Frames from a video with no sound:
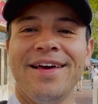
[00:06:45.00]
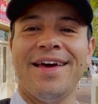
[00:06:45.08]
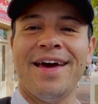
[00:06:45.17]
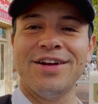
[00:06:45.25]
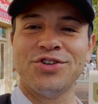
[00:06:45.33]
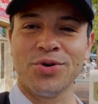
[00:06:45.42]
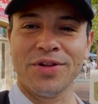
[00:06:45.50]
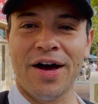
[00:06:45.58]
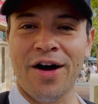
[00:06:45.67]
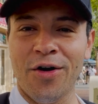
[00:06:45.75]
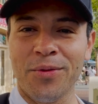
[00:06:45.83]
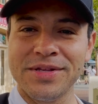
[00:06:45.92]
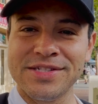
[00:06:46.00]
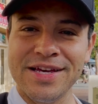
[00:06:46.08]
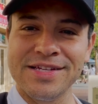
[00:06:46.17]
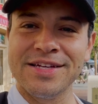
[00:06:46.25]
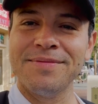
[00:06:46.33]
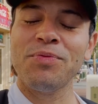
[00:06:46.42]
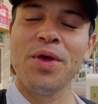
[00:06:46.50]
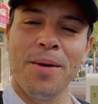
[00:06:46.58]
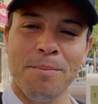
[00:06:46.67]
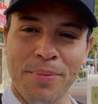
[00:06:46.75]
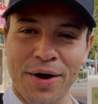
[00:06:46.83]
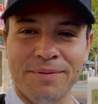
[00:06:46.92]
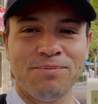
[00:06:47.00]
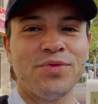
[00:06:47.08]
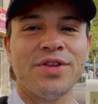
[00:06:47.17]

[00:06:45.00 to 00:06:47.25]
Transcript: and enjoy the Halloween season, but